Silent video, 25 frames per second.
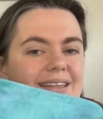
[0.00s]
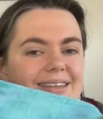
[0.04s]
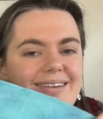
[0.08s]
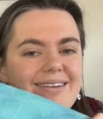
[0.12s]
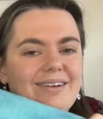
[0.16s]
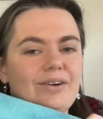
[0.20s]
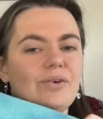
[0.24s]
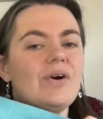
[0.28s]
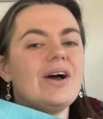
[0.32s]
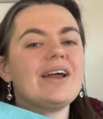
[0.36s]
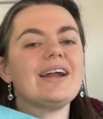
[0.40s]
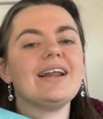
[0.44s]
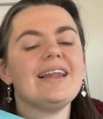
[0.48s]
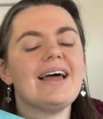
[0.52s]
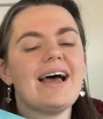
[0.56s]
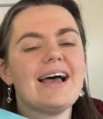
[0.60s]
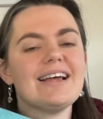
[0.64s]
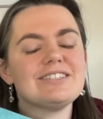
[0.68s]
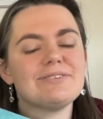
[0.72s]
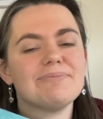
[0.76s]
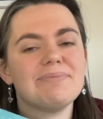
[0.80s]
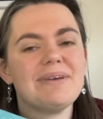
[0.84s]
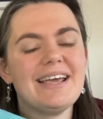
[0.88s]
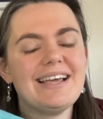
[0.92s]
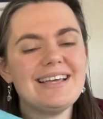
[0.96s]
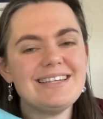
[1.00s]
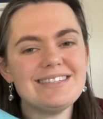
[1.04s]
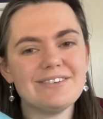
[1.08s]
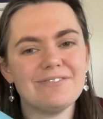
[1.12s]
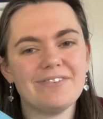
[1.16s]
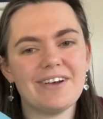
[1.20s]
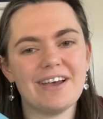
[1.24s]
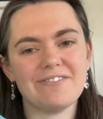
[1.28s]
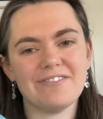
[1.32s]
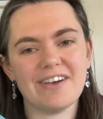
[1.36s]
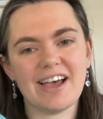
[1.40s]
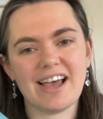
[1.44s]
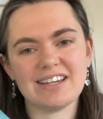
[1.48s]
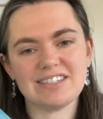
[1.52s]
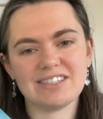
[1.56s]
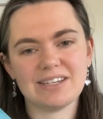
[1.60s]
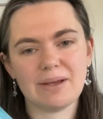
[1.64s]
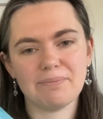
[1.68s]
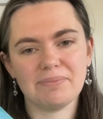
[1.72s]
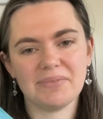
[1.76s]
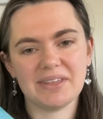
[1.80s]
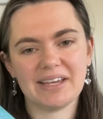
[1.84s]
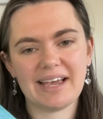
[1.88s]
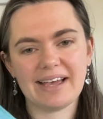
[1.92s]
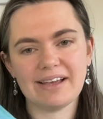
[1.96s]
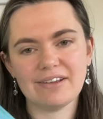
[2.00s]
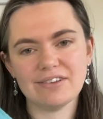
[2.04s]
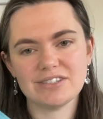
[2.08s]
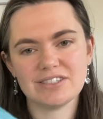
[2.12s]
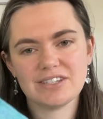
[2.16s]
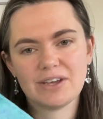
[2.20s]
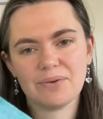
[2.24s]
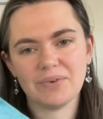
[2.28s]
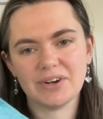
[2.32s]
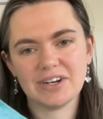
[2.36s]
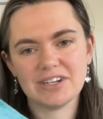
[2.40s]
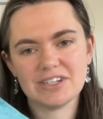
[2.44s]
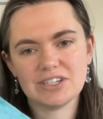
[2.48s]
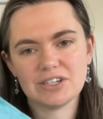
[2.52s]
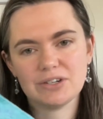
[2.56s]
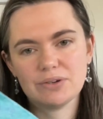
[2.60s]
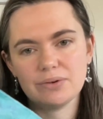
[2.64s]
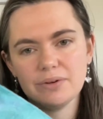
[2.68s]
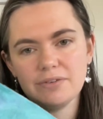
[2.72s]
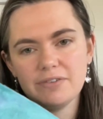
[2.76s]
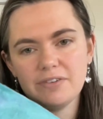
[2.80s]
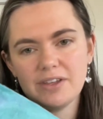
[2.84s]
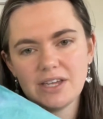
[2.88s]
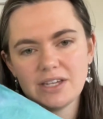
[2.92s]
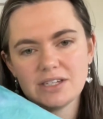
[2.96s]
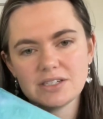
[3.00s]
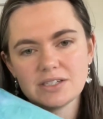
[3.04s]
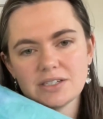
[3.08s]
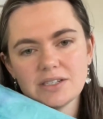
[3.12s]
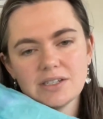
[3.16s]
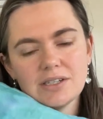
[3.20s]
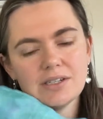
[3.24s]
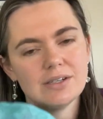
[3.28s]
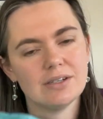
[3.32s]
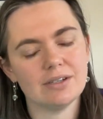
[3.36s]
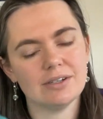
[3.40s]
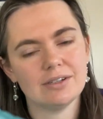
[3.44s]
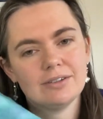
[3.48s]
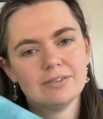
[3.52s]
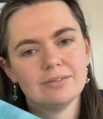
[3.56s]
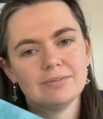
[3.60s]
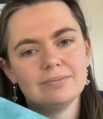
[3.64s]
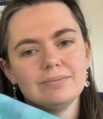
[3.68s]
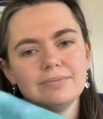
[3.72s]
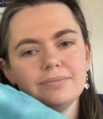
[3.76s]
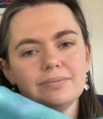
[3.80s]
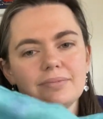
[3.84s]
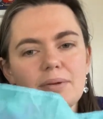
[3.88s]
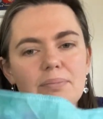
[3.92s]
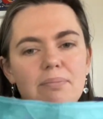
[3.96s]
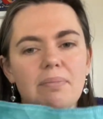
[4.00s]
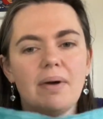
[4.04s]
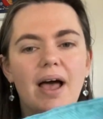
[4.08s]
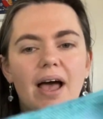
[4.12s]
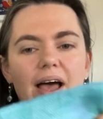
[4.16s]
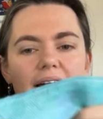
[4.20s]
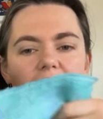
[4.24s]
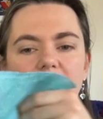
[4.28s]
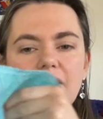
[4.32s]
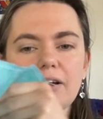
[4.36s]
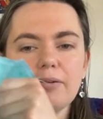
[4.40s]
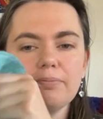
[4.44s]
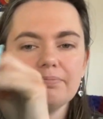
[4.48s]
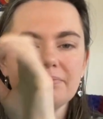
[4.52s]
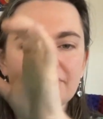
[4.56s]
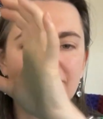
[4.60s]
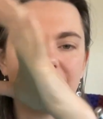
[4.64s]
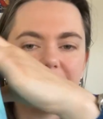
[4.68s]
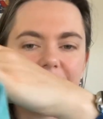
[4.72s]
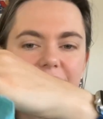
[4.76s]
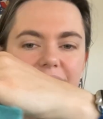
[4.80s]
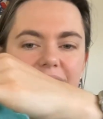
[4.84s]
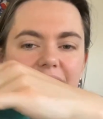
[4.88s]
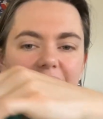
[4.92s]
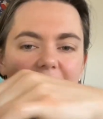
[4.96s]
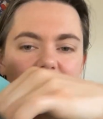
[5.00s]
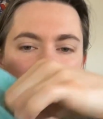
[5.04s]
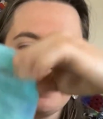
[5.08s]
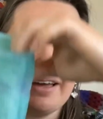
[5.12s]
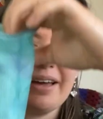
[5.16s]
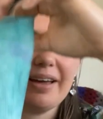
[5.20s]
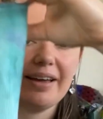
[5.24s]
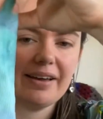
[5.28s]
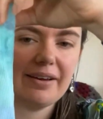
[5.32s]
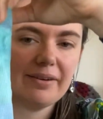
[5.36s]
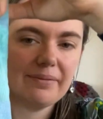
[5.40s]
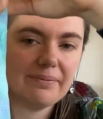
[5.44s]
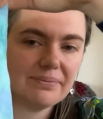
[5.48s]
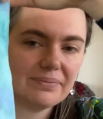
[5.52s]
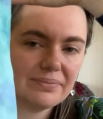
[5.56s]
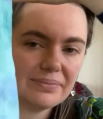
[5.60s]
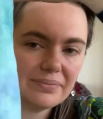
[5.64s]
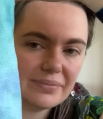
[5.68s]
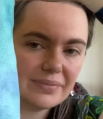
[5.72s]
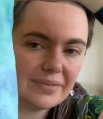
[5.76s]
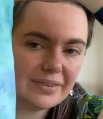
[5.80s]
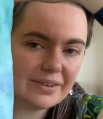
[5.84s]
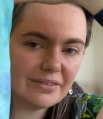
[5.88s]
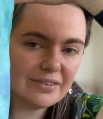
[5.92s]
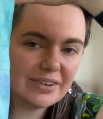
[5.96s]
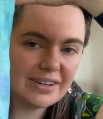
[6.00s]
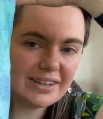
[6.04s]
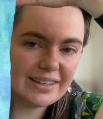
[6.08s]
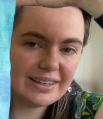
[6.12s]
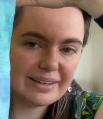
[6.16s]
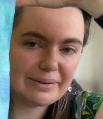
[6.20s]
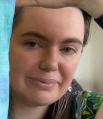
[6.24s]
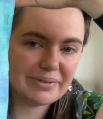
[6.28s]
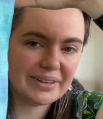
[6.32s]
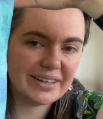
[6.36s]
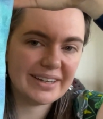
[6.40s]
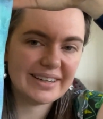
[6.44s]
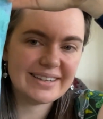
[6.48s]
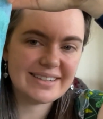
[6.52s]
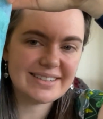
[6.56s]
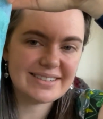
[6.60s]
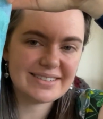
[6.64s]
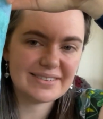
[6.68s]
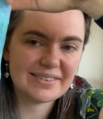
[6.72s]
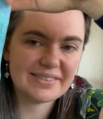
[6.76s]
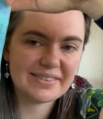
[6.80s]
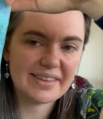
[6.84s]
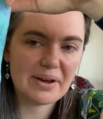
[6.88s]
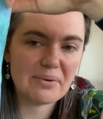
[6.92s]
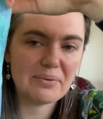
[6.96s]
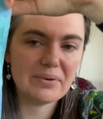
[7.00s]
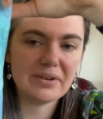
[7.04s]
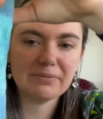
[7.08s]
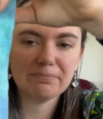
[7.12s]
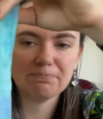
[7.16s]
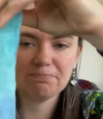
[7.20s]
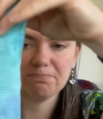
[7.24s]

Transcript: quite a large piece if I find something else I want to do with it. But yeah, really pleased with that one.